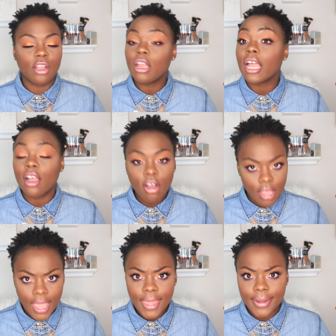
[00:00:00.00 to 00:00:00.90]
Girl, I
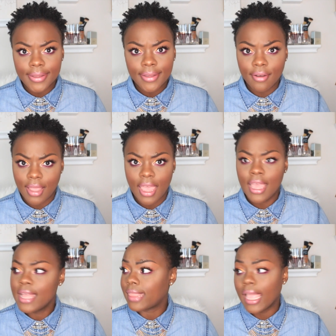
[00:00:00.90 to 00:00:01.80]
called Canada,
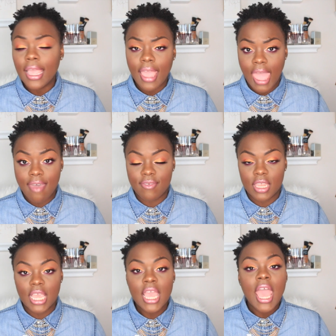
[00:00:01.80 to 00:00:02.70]
okay? They ain't have
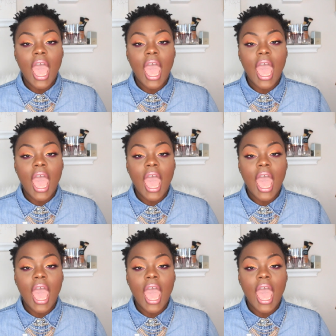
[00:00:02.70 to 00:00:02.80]
any.